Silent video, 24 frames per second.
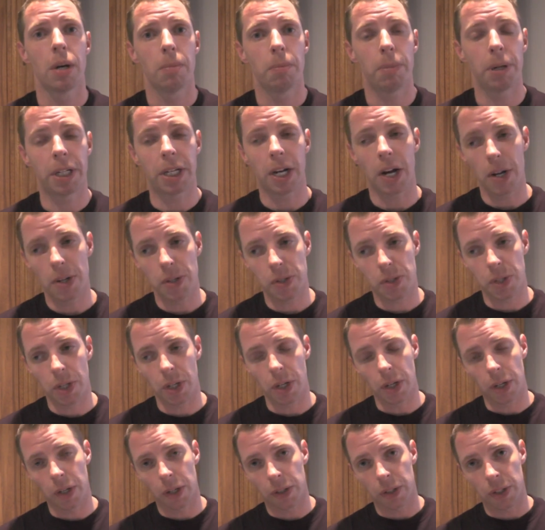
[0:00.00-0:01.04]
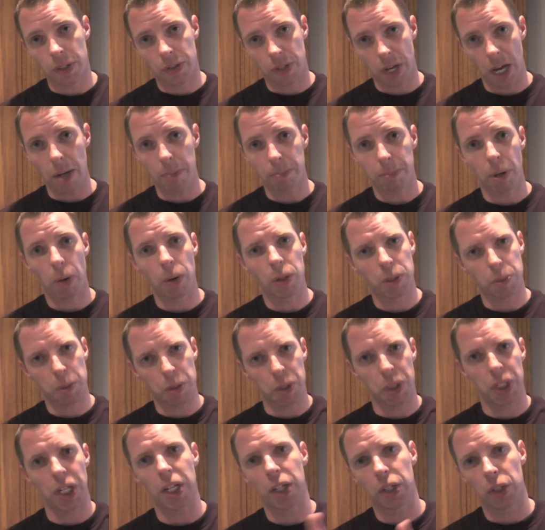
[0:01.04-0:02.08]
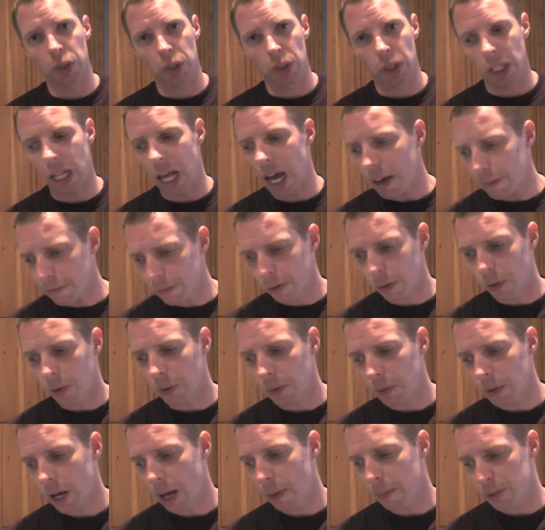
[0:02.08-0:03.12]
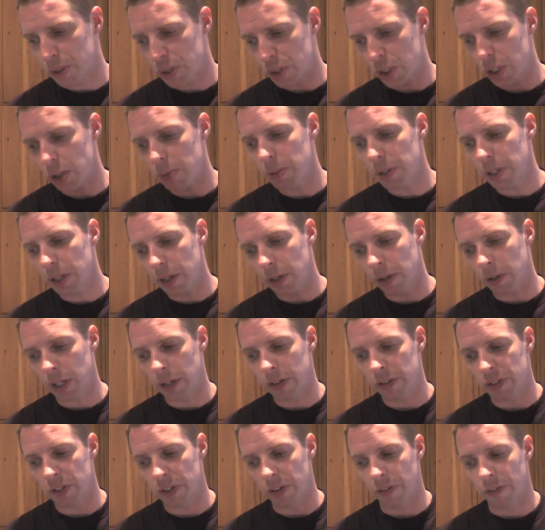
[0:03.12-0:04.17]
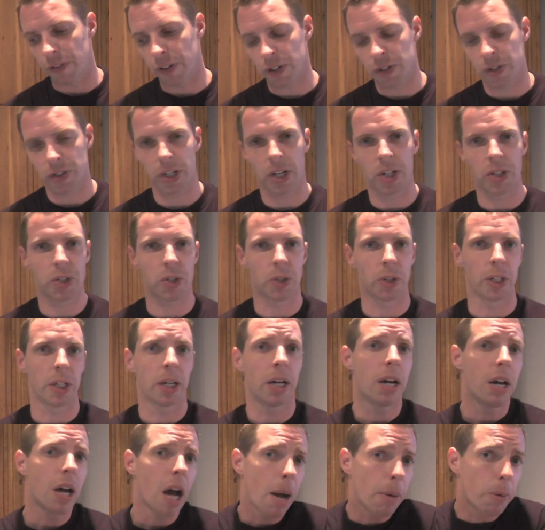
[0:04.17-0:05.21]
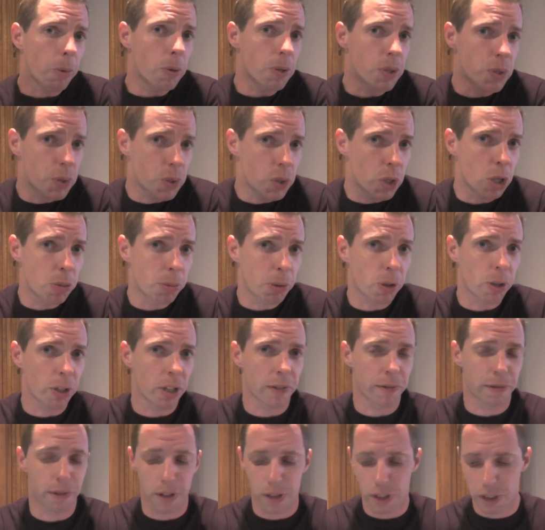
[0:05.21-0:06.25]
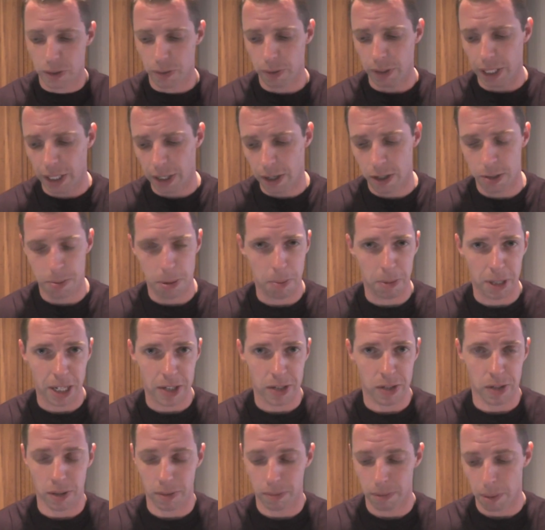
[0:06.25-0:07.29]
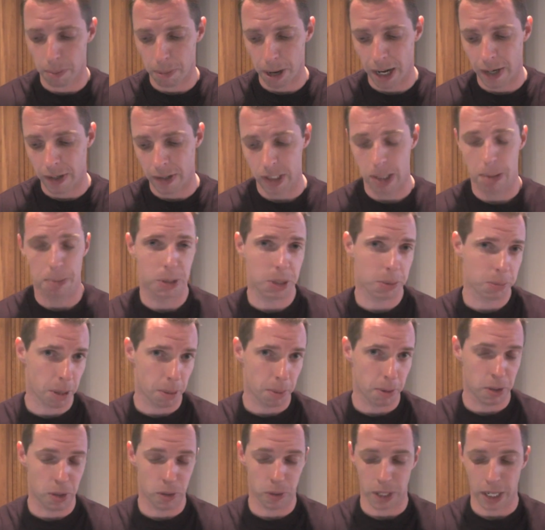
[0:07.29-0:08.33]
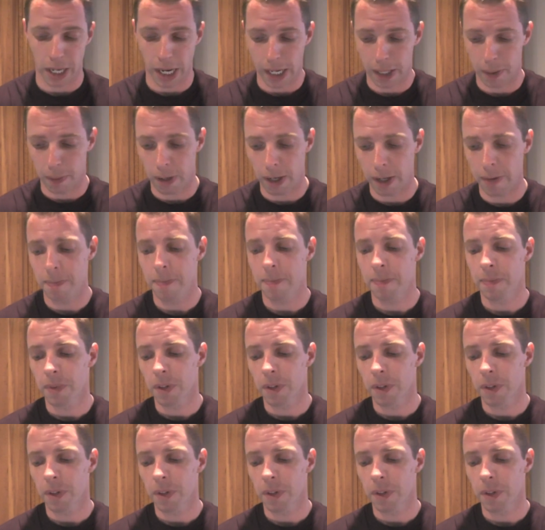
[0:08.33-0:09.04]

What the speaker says: Because the tempo, especially at your level, I'm assuming it's your first century. I'm going to assume you're in your first 3 years. Maybe that's a bad assumption, but I'm going to do that anyway.